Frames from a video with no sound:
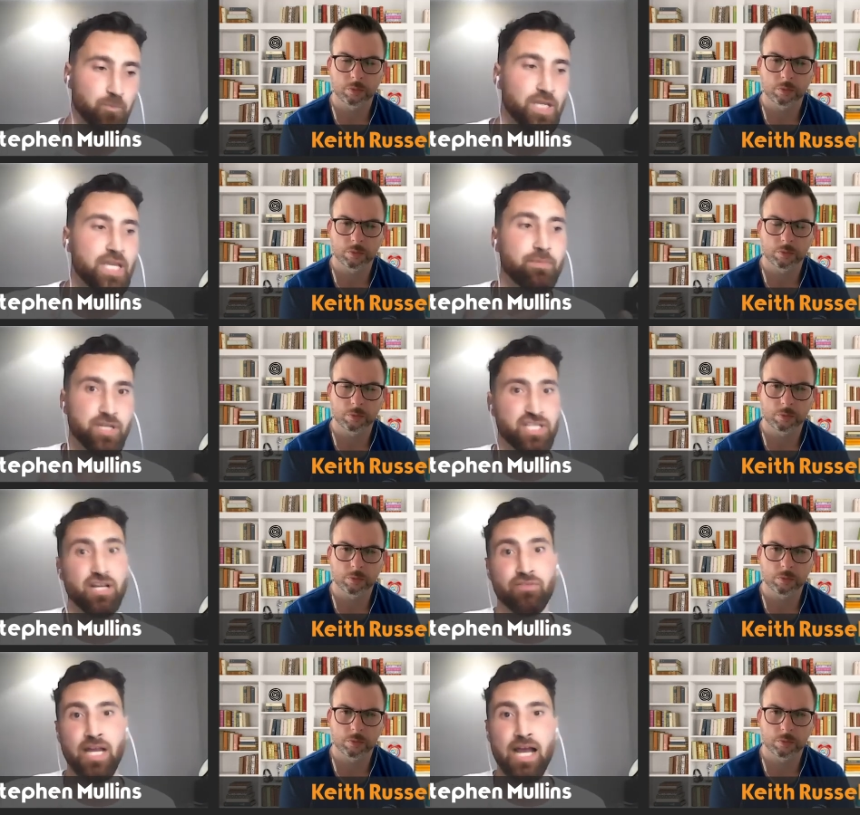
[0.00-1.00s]
Speaker 1: keeping
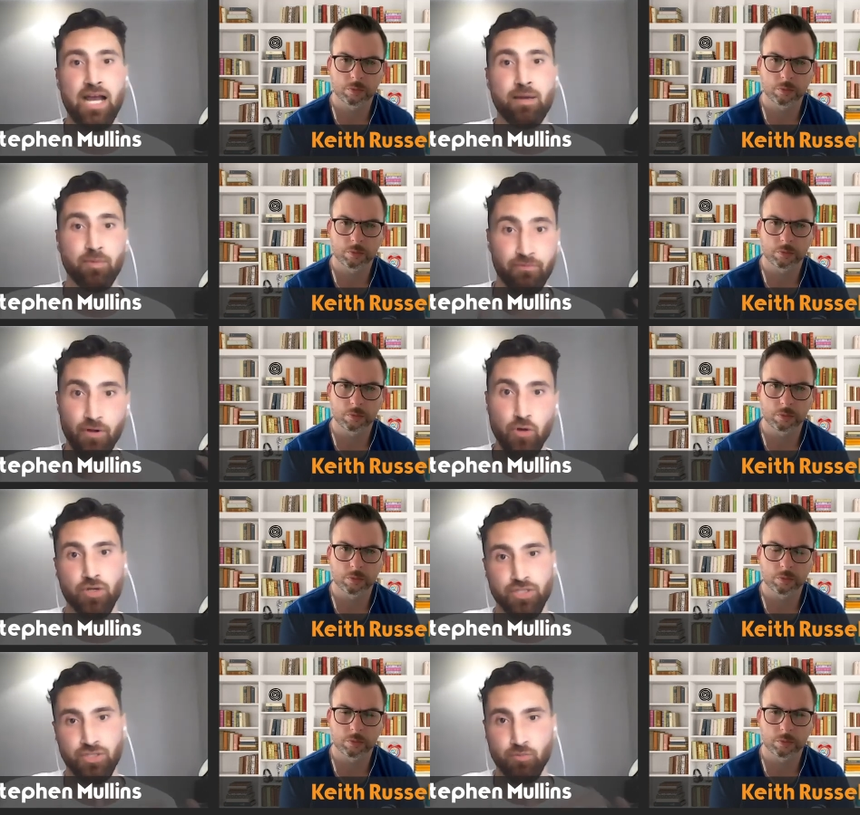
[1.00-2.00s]
yourself calm and
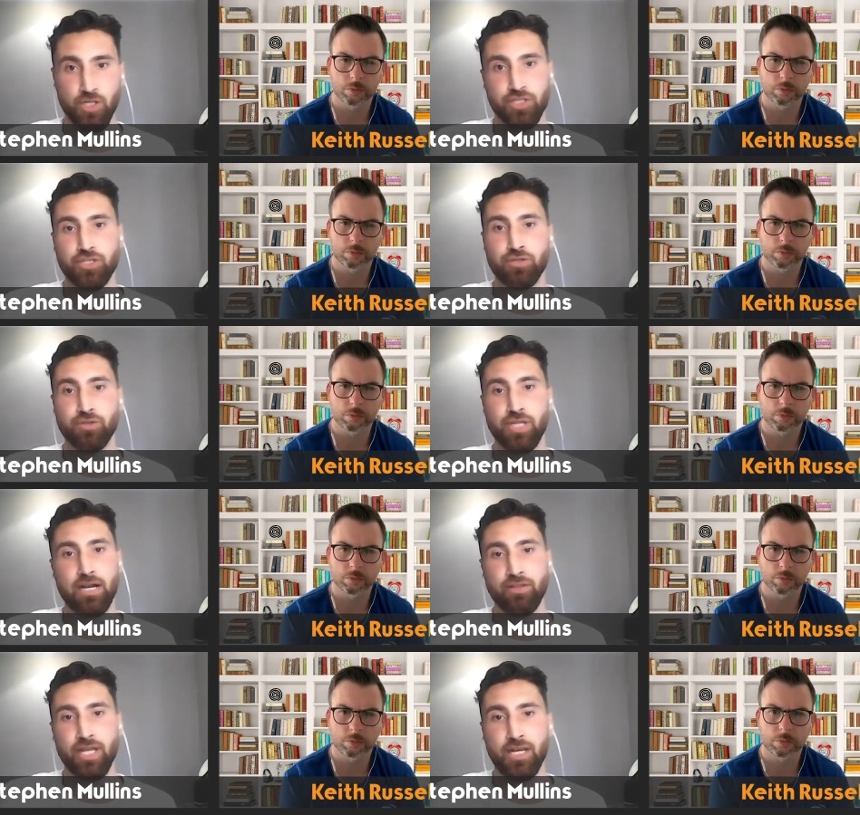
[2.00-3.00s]
focused on what you're doing
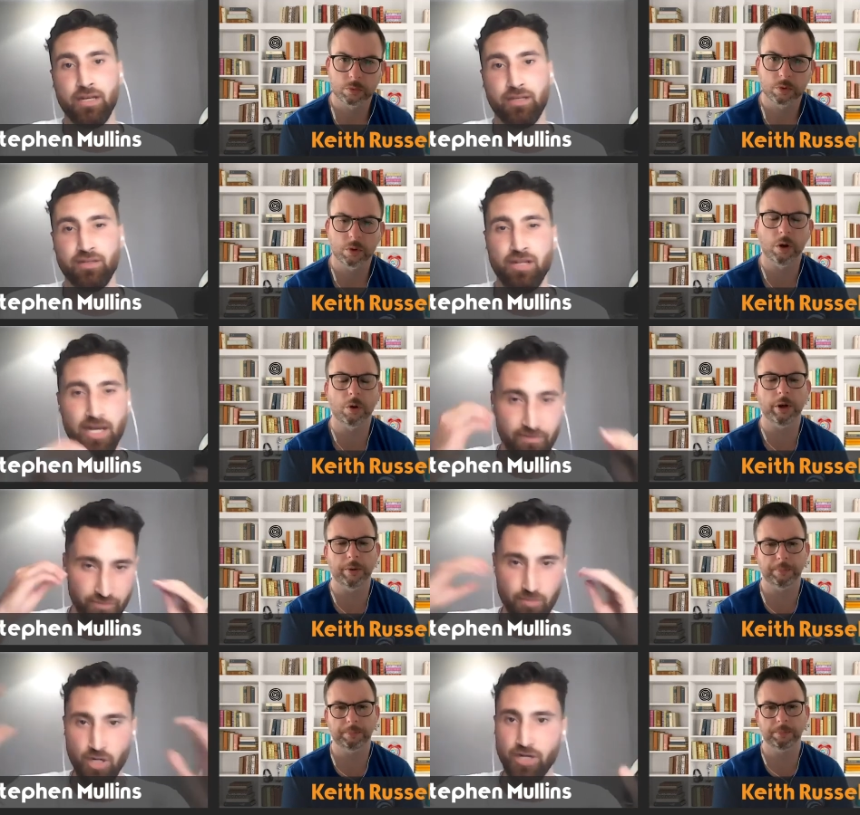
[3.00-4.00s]
there, and then not okay.
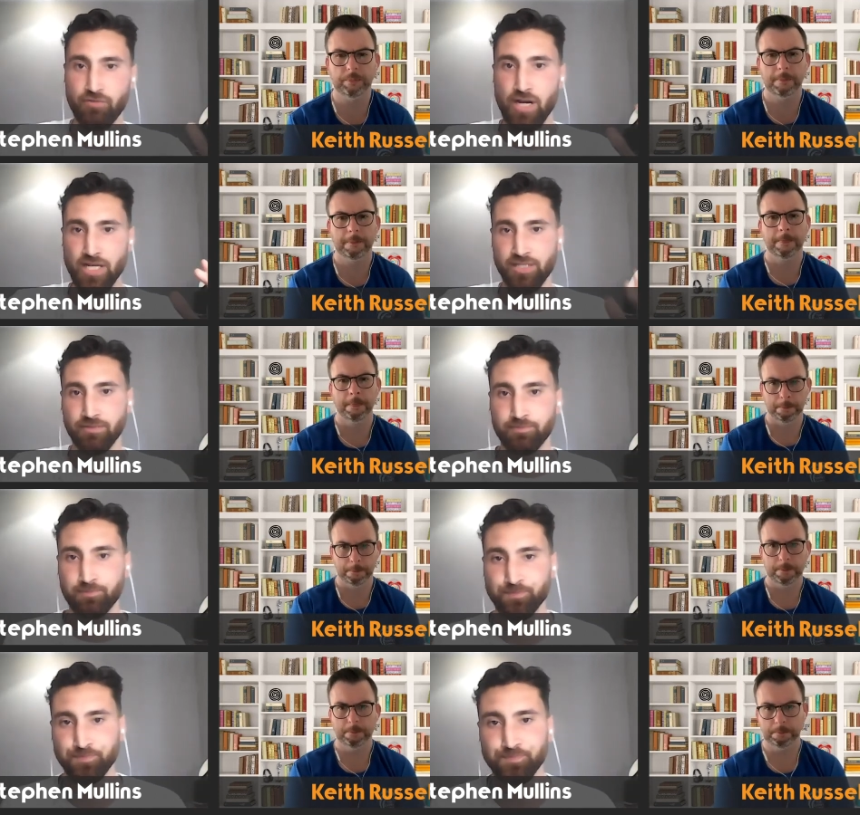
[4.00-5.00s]
having your mind racing.
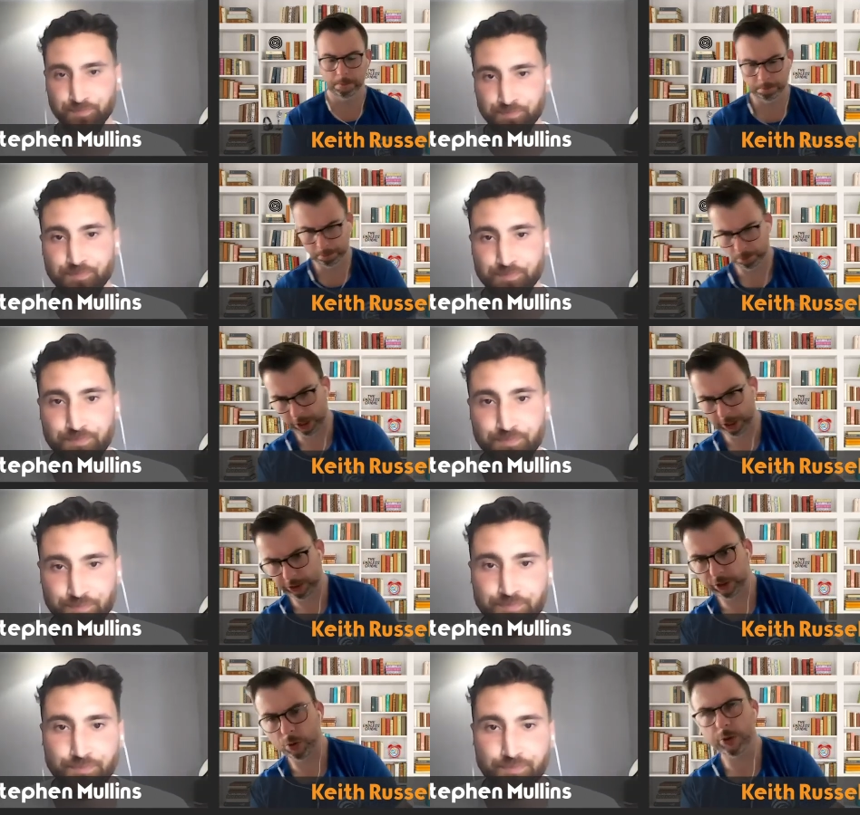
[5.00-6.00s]

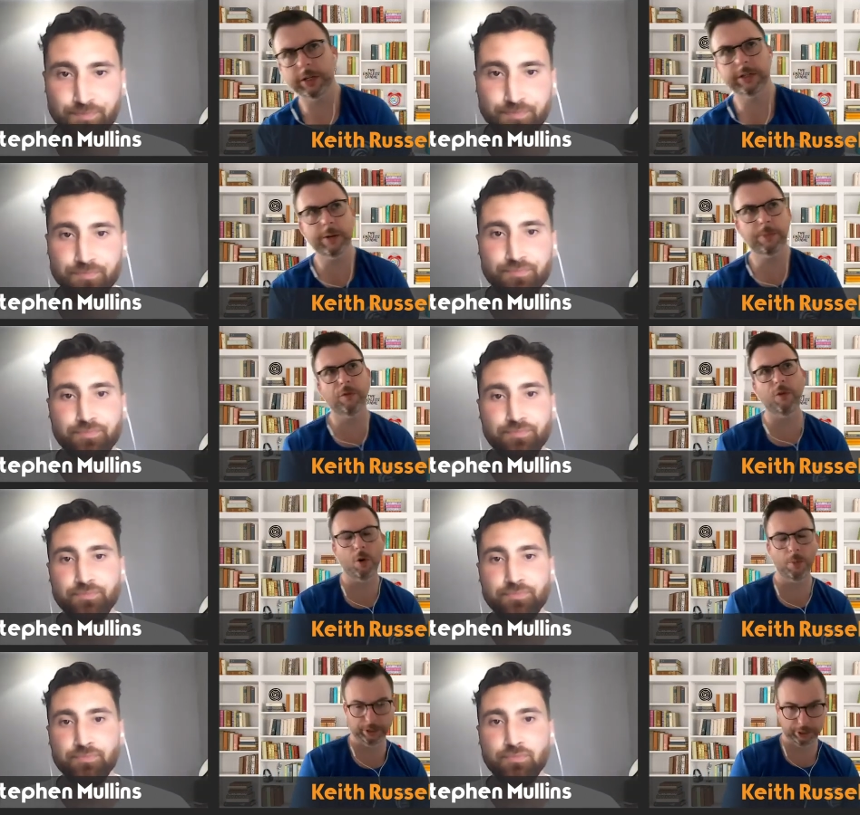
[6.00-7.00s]
Speaker 2: Right. So when you say
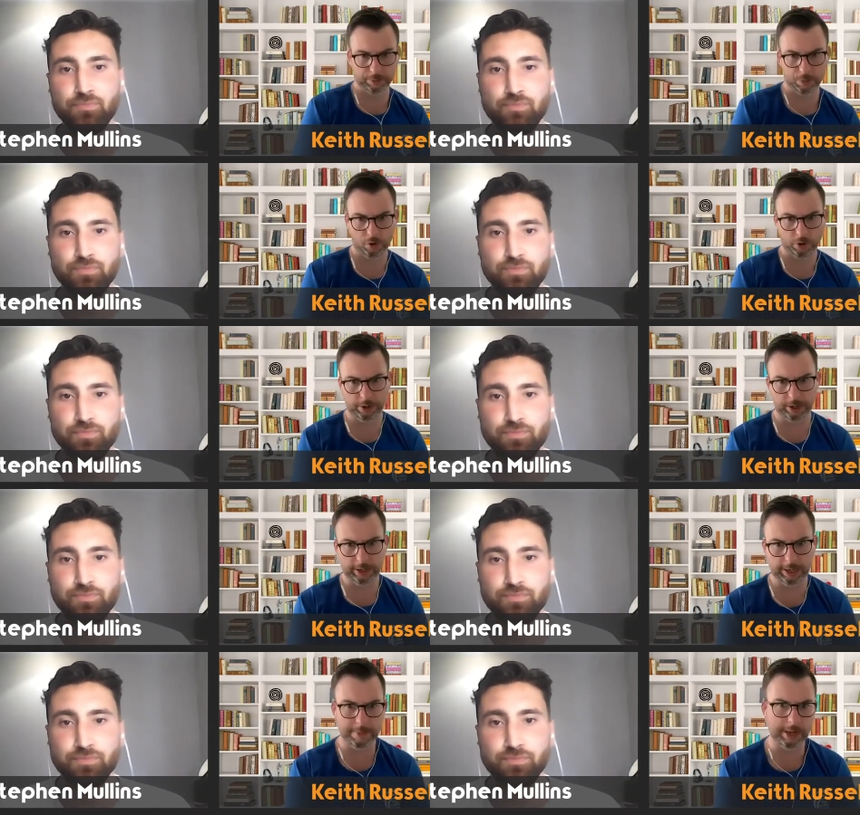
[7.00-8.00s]
performance, it's more
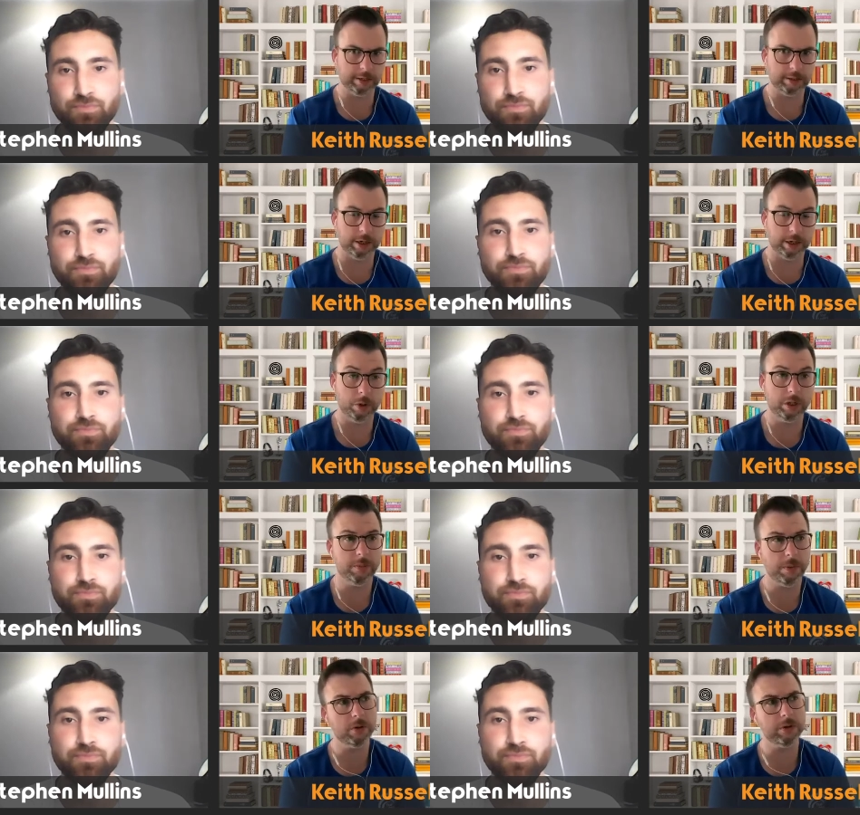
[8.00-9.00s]
in the mental side. Well, I
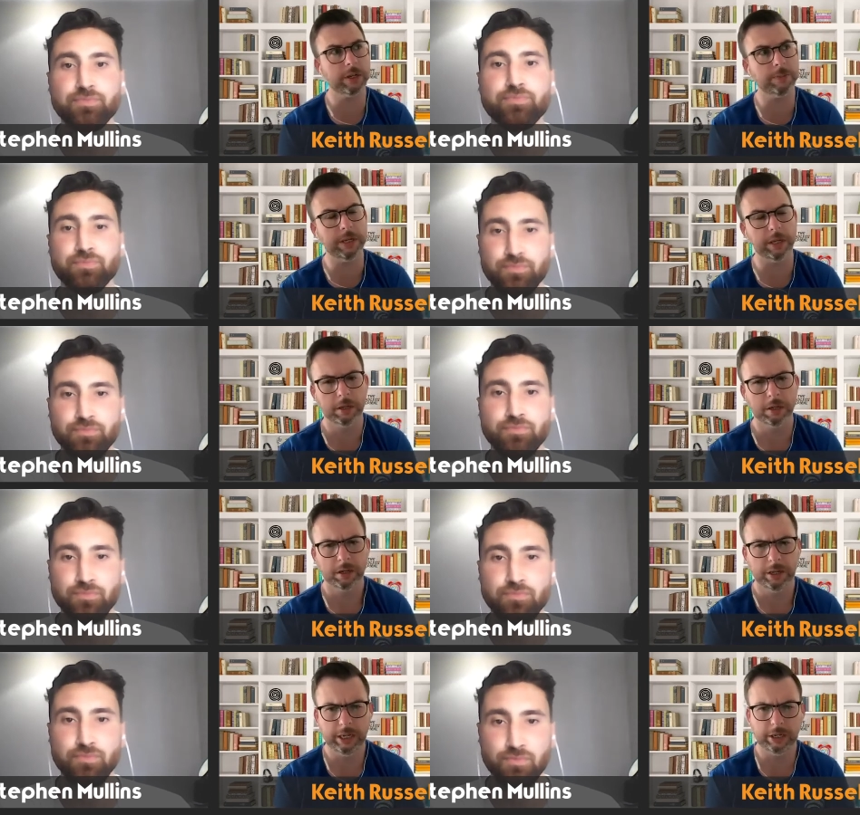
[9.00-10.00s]
suppose it could be
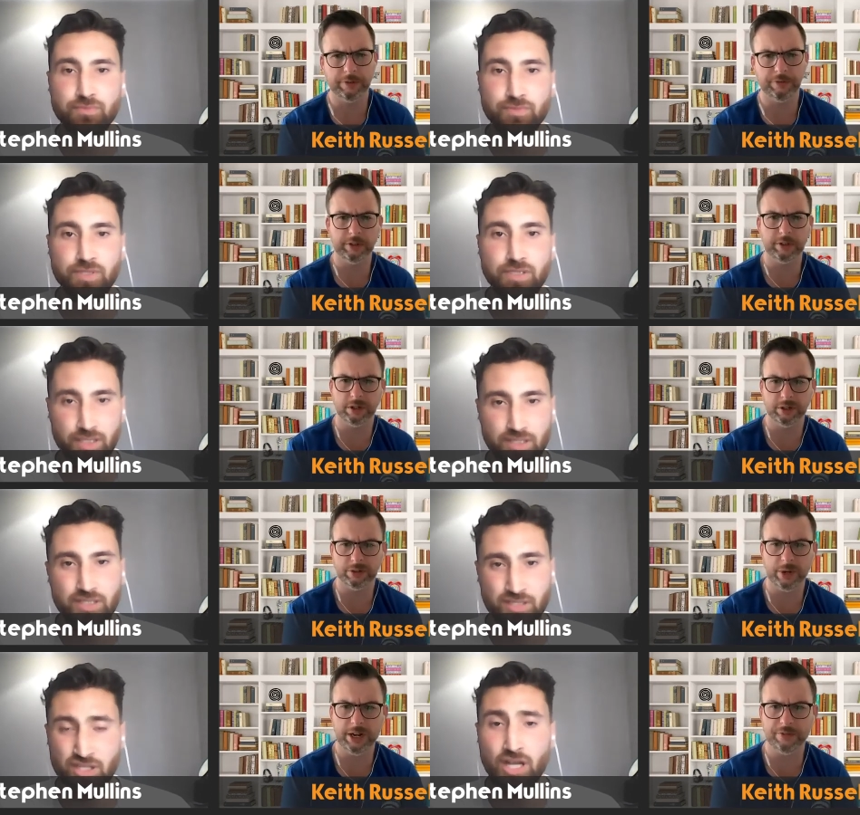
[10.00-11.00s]
in the physical side
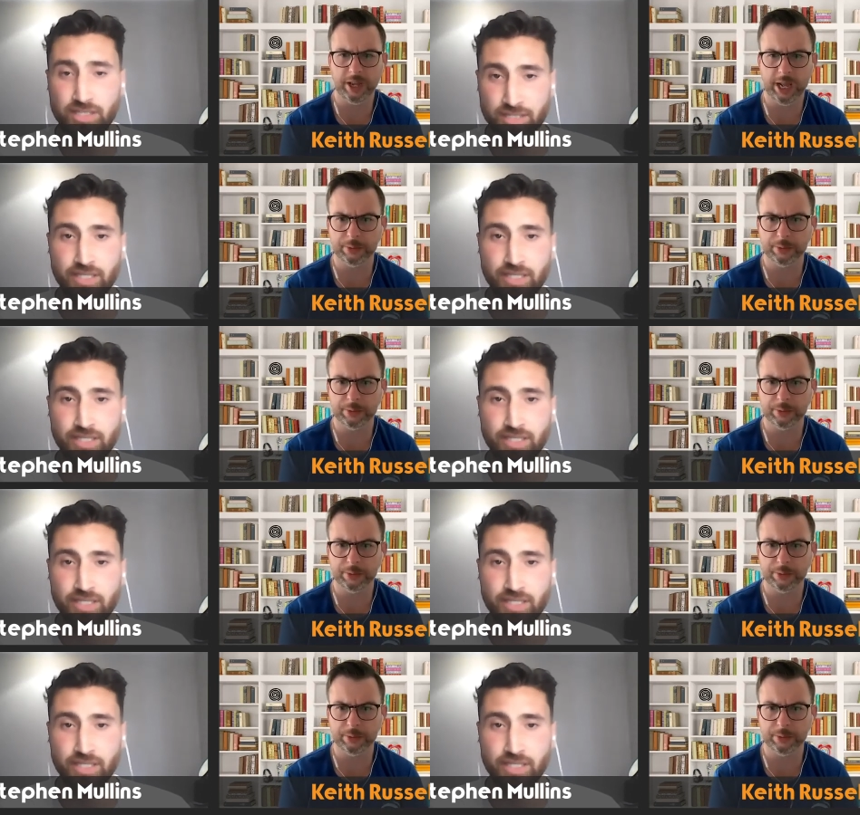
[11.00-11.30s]
as well if it helps